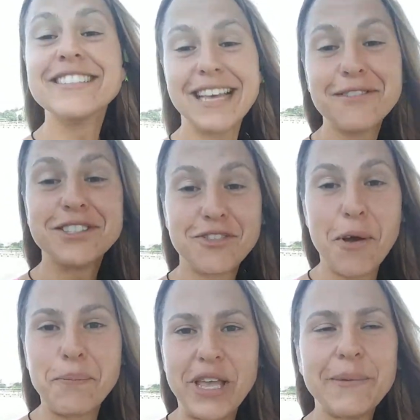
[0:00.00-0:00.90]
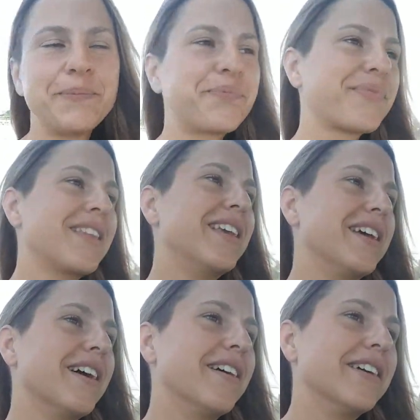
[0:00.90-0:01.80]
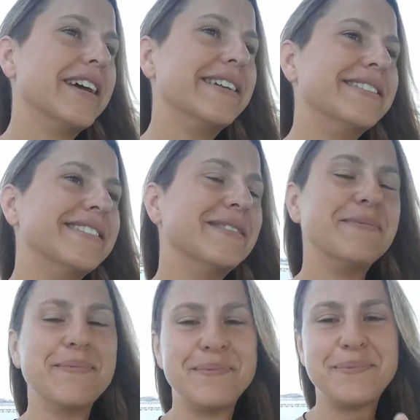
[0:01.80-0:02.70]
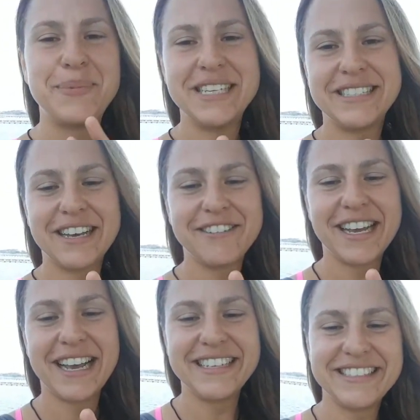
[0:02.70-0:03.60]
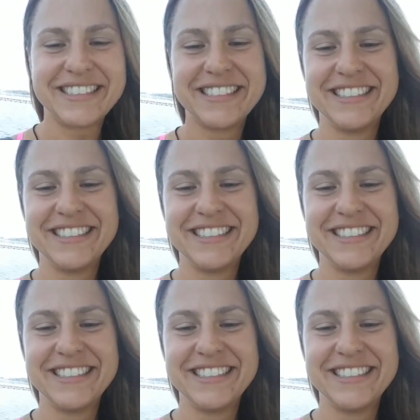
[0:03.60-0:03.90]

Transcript: I was grumpy. All right. Peace out, guys.